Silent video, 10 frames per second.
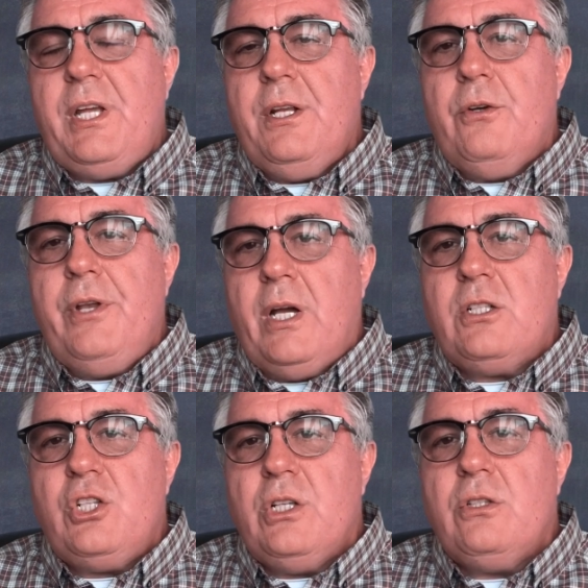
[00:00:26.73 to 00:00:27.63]

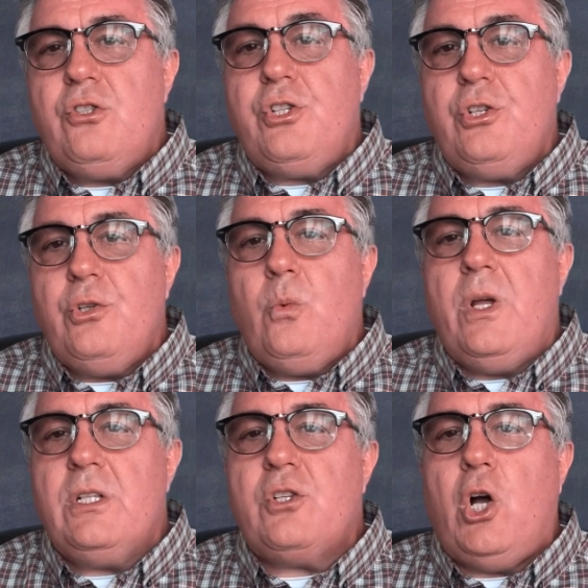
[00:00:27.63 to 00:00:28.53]
introduction to what
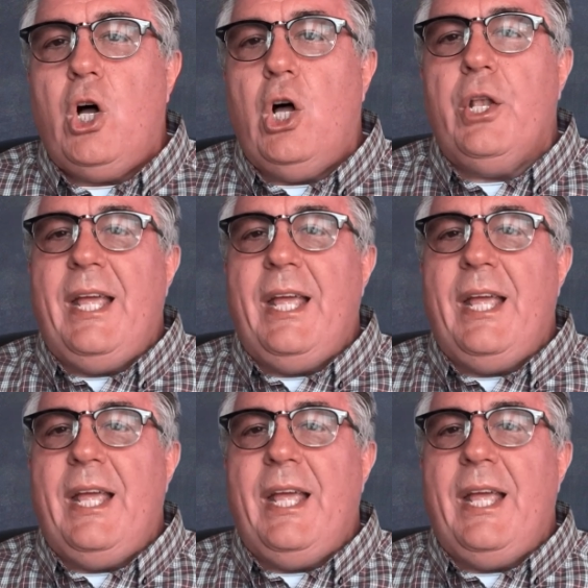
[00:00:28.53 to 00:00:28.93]
is called